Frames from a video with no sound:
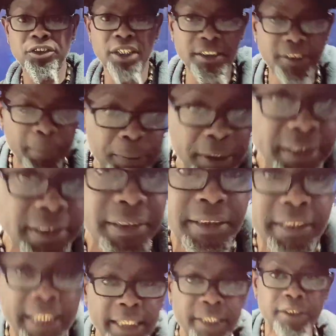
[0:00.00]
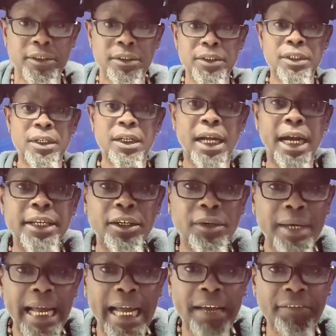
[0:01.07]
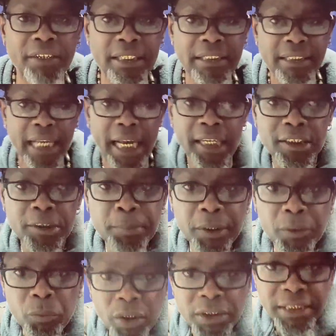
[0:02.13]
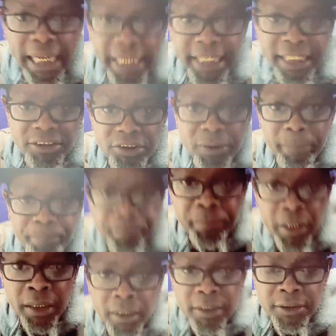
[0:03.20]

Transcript: This is just a piece of steel. I don't have any stainless, but once I get some